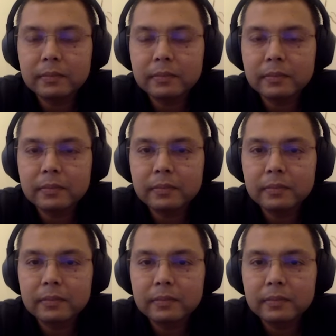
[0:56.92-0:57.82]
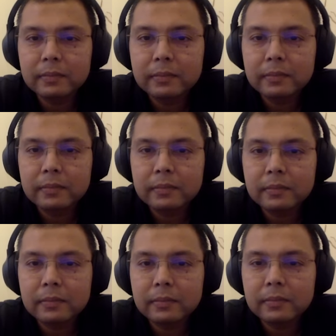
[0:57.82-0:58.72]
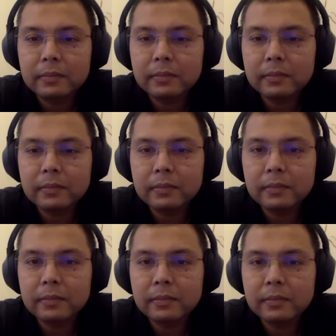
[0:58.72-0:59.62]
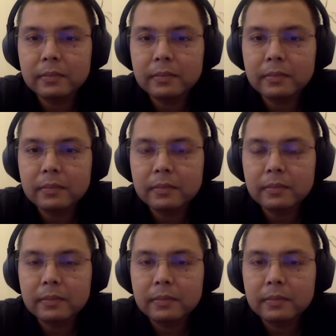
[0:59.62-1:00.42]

(silent)